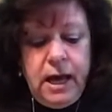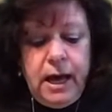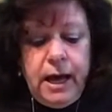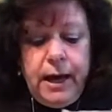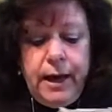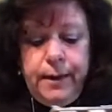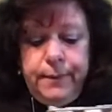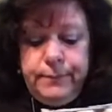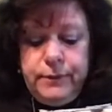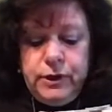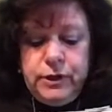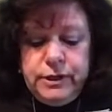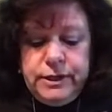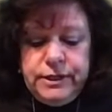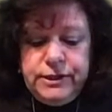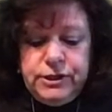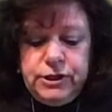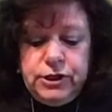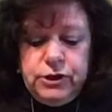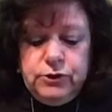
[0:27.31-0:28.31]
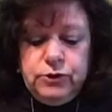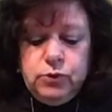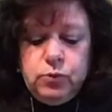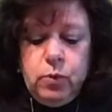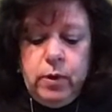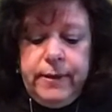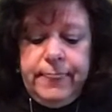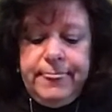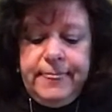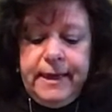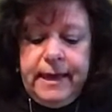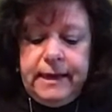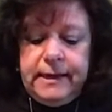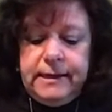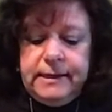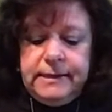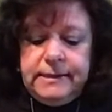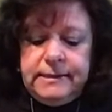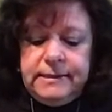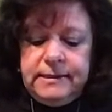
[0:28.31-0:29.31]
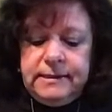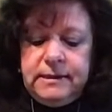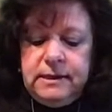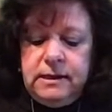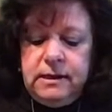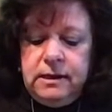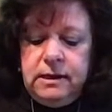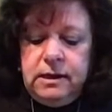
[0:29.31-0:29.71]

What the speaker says: You need to use one that is